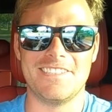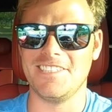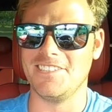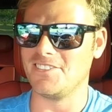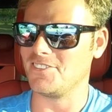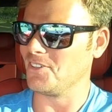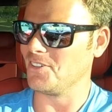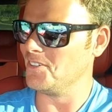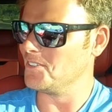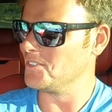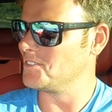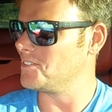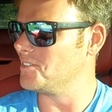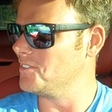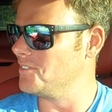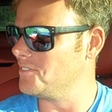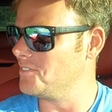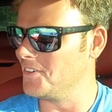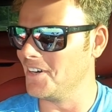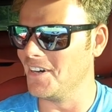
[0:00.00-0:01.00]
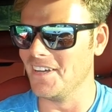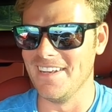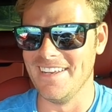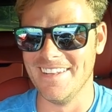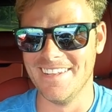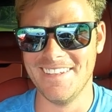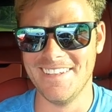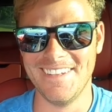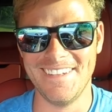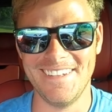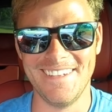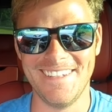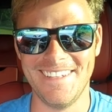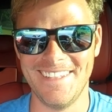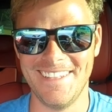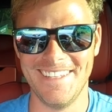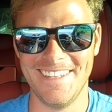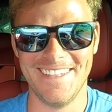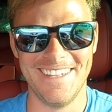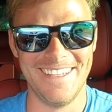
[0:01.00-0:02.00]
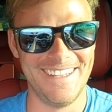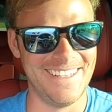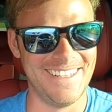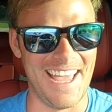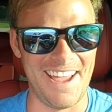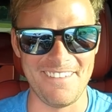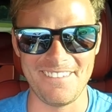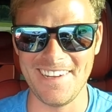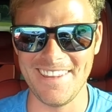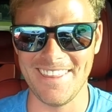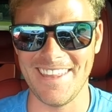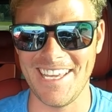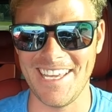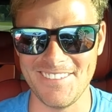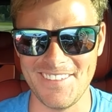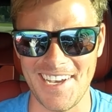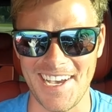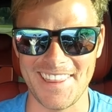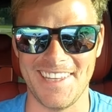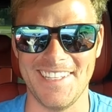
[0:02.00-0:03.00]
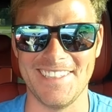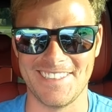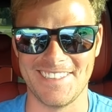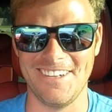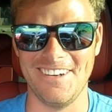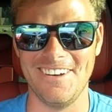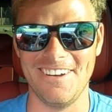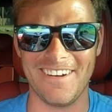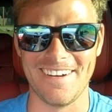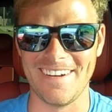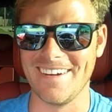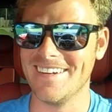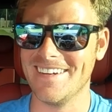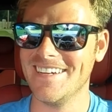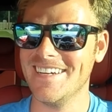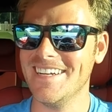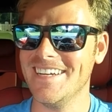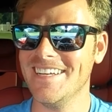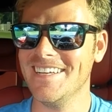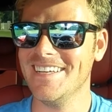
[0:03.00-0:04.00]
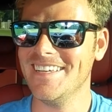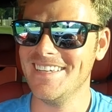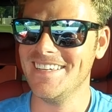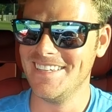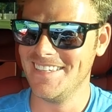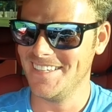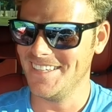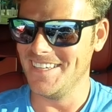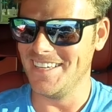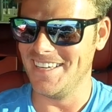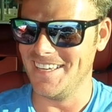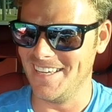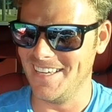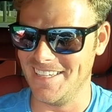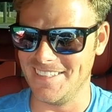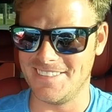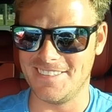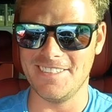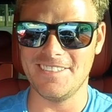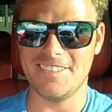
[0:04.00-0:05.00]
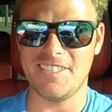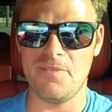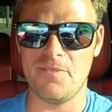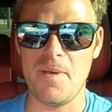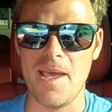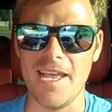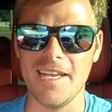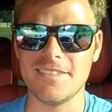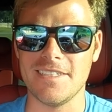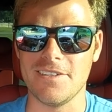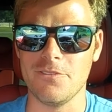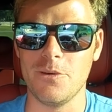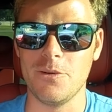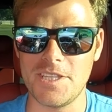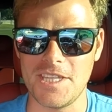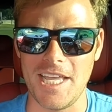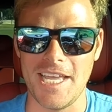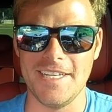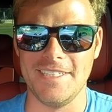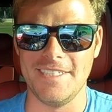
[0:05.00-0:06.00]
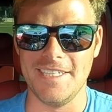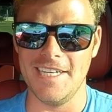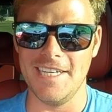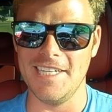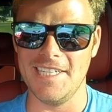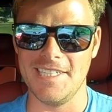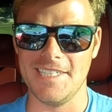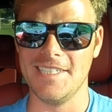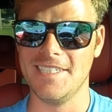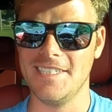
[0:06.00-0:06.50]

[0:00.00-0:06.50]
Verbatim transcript: control is so fun. Everything about this car, it's just amazing what they did